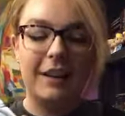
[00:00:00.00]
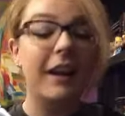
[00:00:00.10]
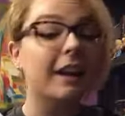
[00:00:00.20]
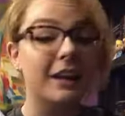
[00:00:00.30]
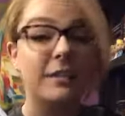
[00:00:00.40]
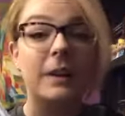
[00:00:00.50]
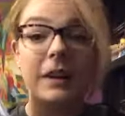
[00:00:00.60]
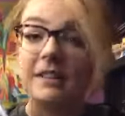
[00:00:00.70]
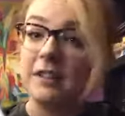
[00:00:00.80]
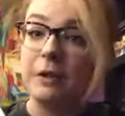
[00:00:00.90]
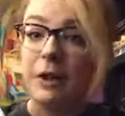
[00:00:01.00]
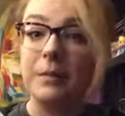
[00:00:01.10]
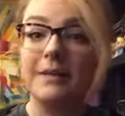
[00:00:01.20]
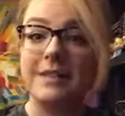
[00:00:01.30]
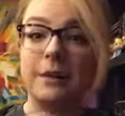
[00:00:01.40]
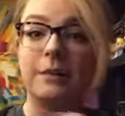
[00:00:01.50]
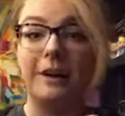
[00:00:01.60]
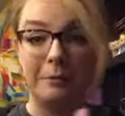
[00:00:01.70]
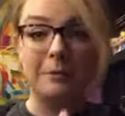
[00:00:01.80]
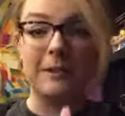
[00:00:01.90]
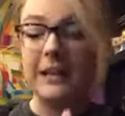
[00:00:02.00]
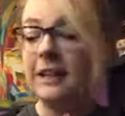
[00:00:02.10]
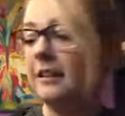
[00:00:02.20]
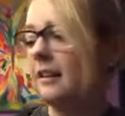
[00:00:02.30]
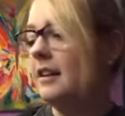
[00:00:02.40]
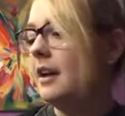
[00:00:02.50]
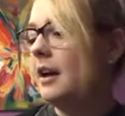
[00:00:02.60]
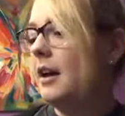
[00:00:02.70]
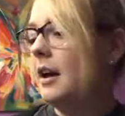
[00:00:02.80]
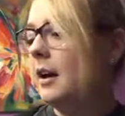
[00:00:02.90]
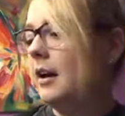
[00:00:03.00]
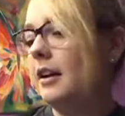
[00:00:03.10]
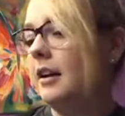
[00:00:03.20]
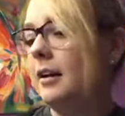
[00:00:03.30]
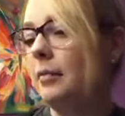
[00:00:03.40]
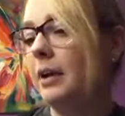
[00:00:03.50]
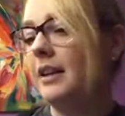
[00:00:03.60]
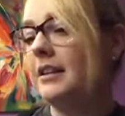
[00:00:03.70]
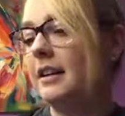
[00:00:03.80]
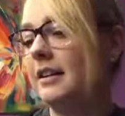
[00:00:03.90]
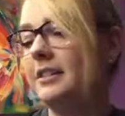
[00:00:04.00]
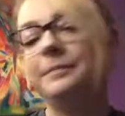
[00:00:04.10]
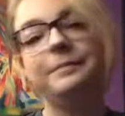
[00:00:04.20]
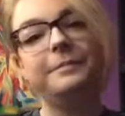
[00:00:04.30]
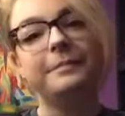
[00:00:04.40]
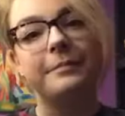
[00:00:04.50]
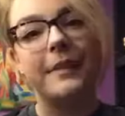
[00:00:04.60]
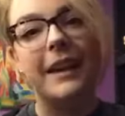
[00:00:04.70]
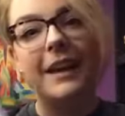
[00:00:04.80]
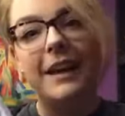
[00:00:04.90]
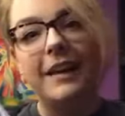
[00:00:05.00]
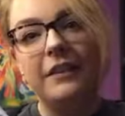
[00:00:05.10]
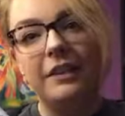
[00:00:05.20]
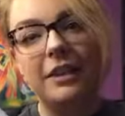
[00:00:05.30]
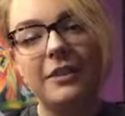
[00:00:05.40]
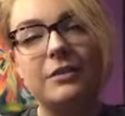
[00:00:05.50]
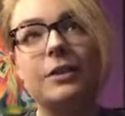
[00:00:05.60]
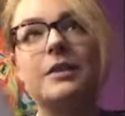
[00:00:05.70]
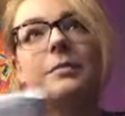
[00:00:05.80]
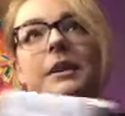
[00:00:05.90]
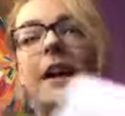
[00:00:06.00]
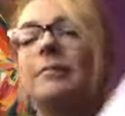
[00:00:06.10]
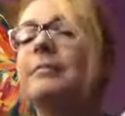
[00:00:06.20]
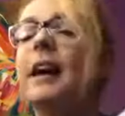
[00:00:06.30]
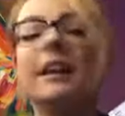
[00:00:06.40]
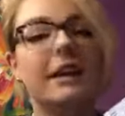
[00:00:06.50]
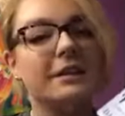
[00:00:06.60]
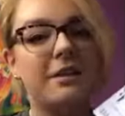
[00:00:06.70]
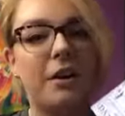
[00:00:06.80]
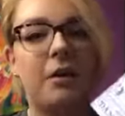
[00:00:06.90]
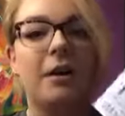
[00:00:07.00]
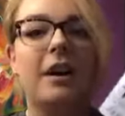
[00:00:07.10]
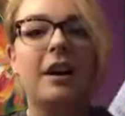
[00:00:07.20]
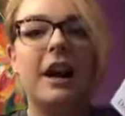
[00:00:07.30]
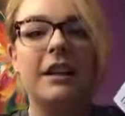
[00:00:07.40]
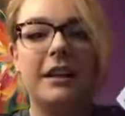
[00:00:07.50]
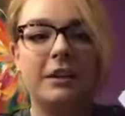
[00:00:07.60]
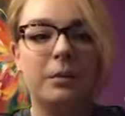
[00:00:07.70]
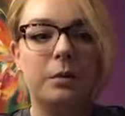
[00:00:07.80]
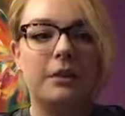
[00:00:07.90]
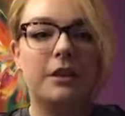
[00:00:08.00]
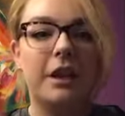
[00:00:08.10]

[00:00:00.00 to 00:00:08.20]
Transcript: And if there is ever going to be a sequel, I will read it. But the love interest. But yeah, I like snow. I like the world.